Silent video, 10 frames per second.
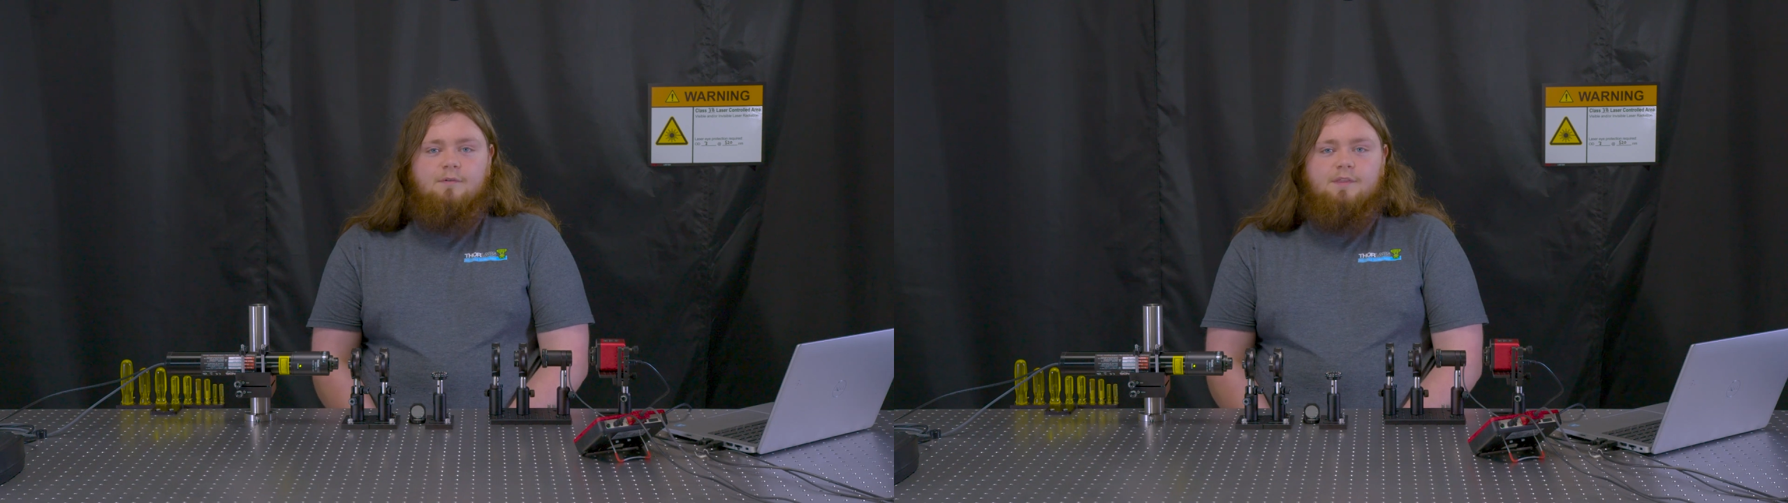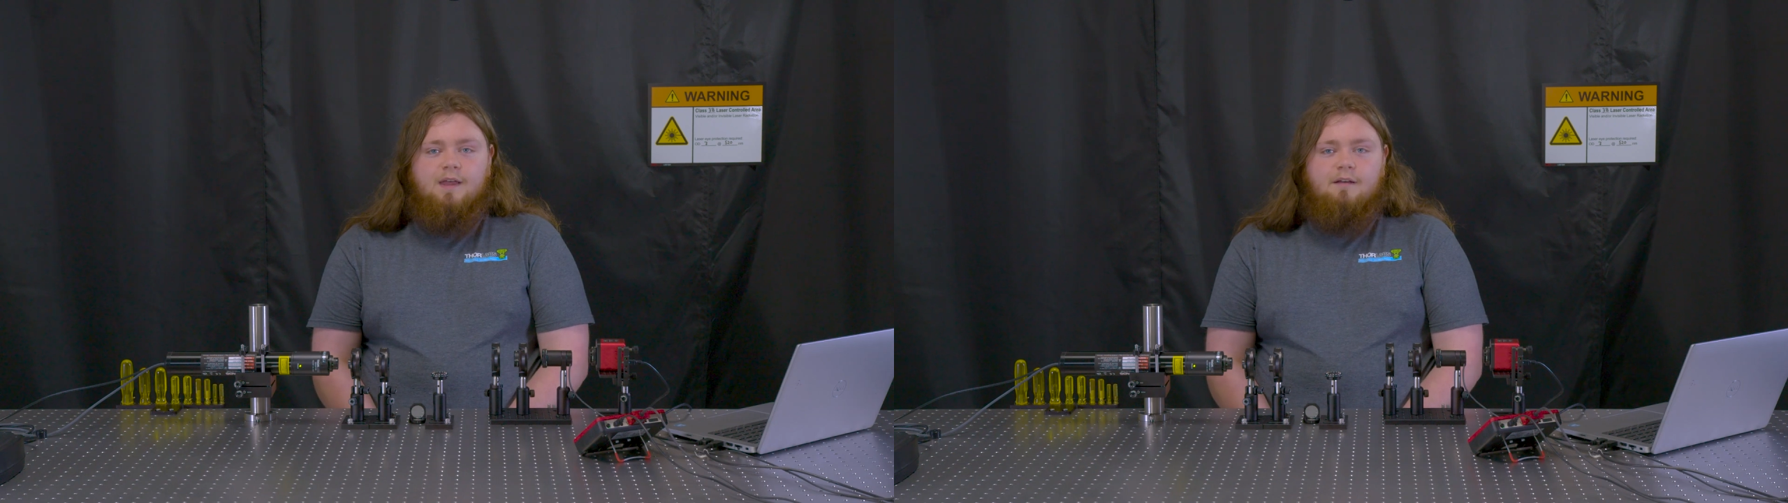
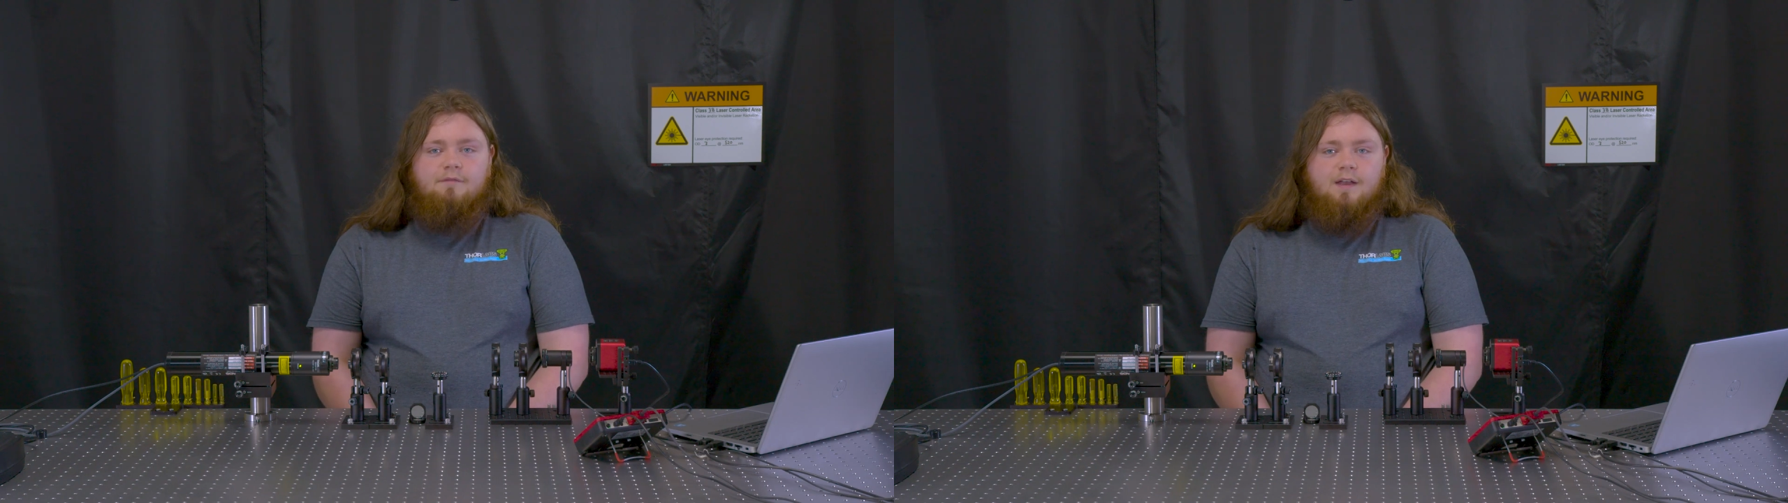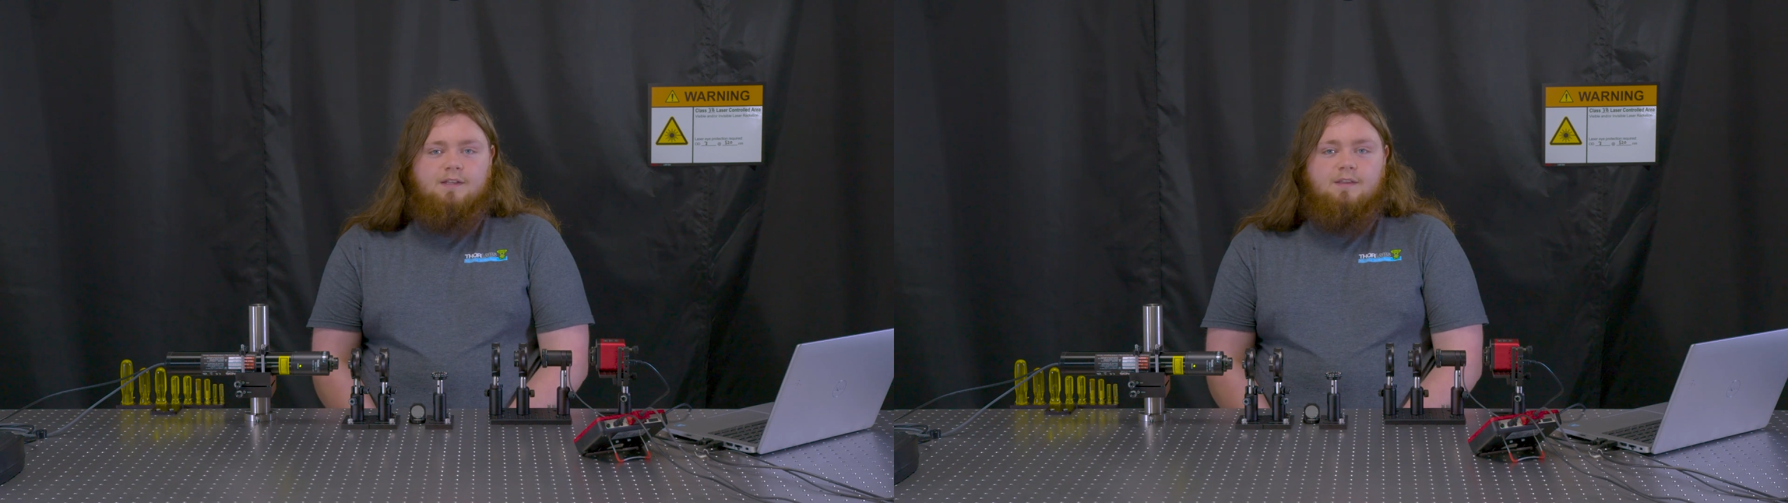without
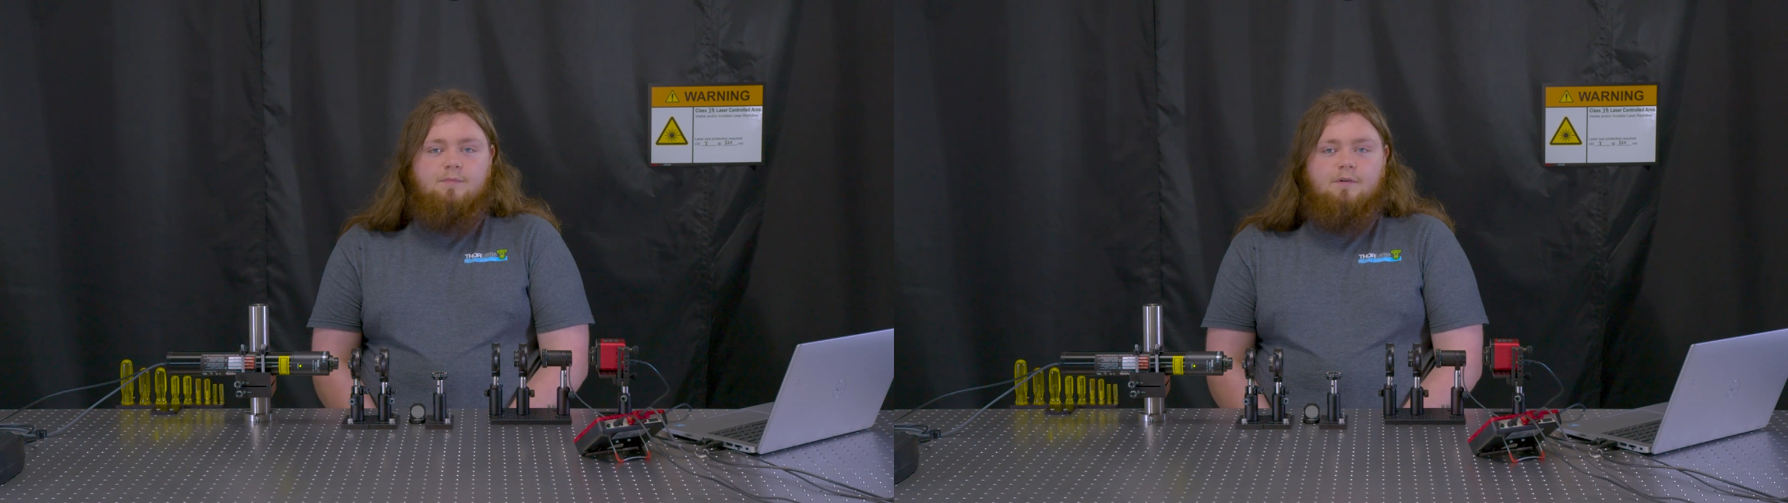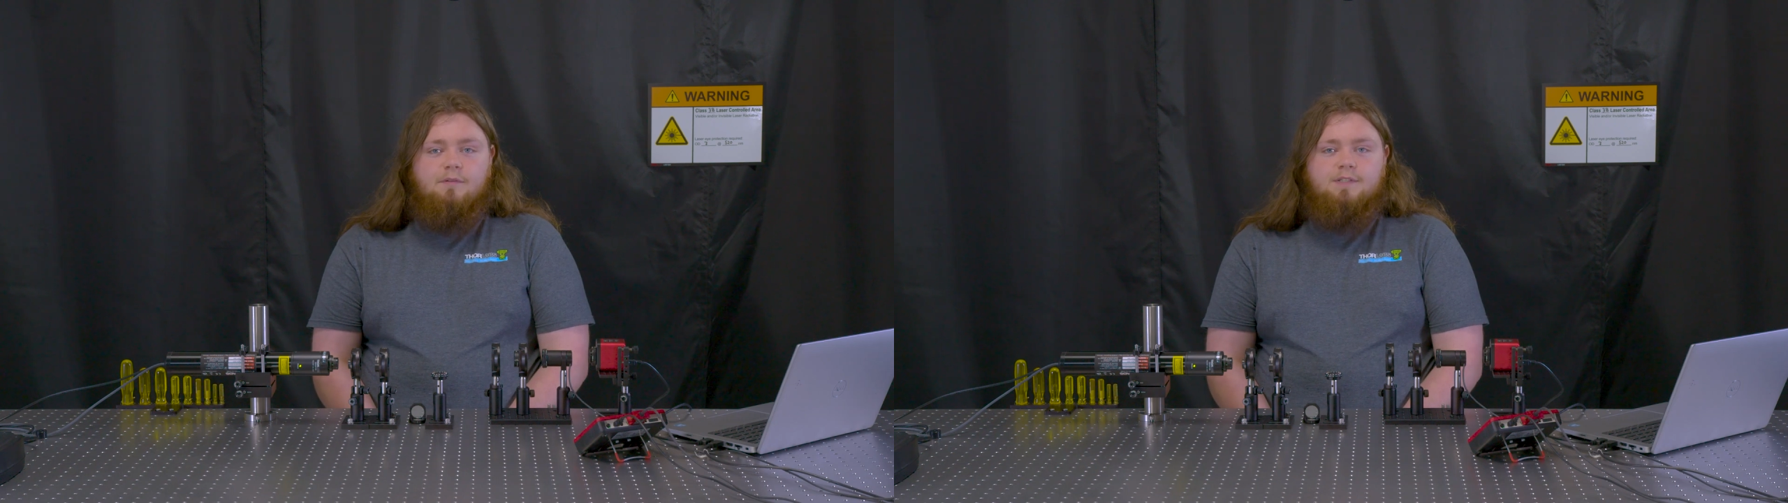affecting the
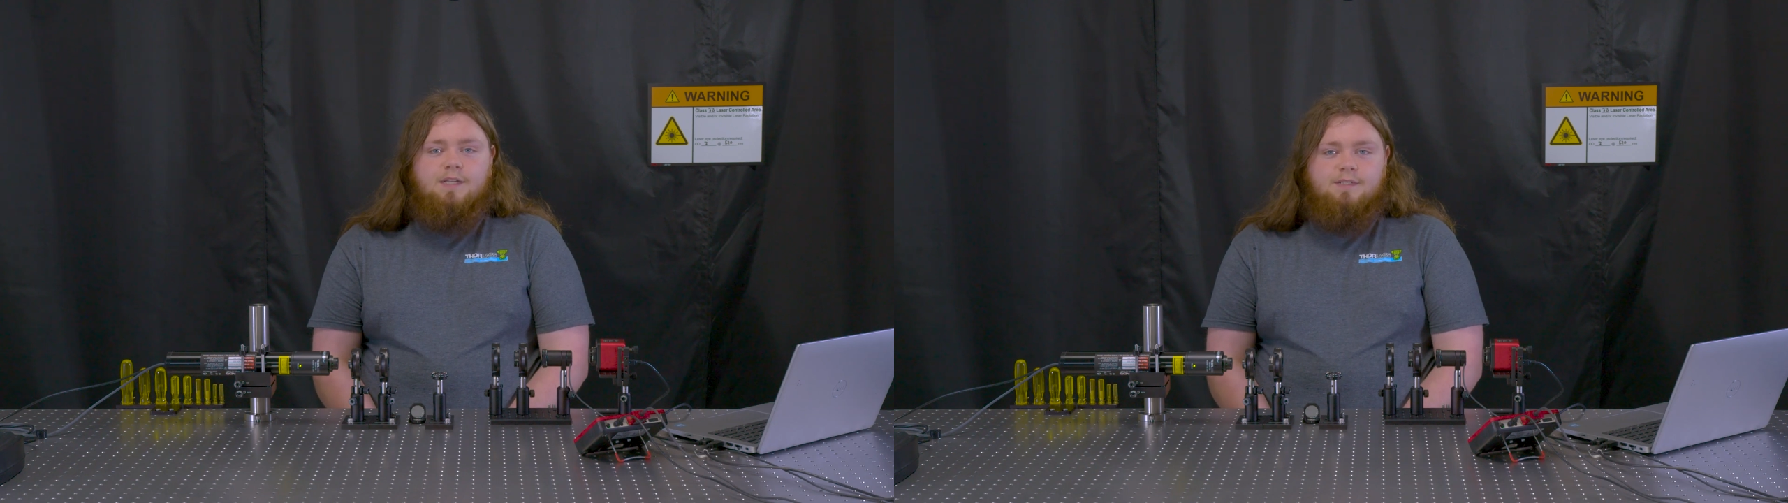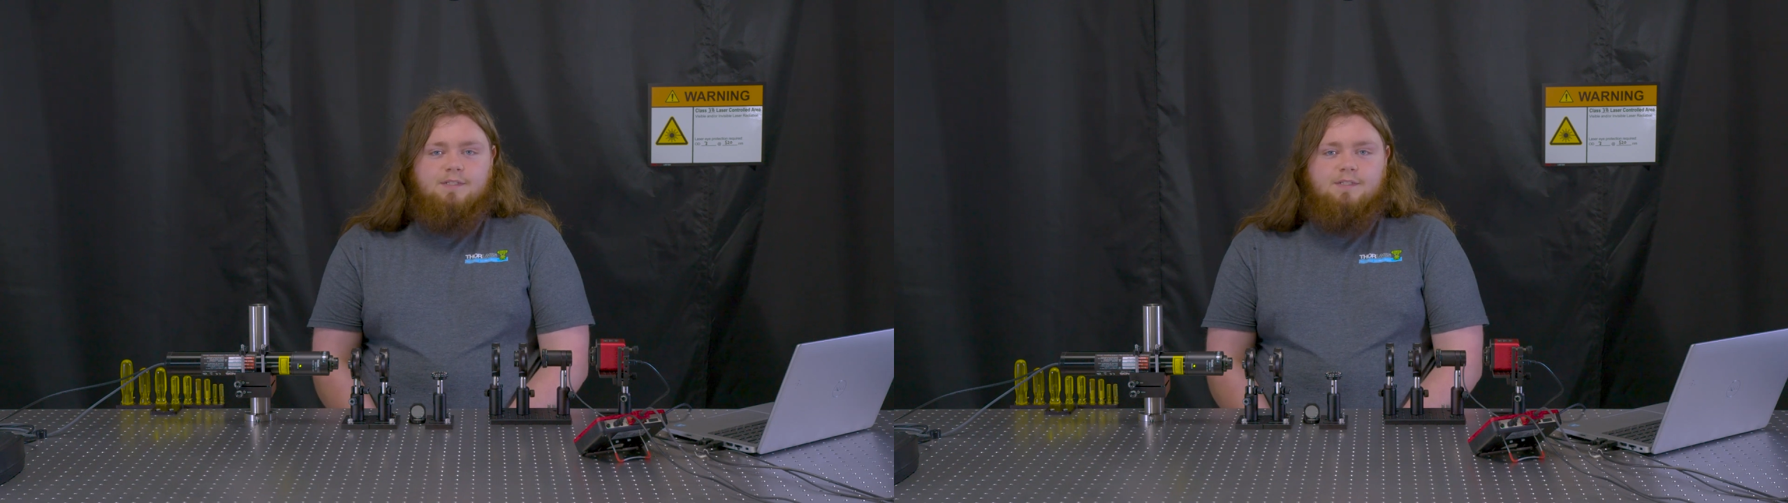polarization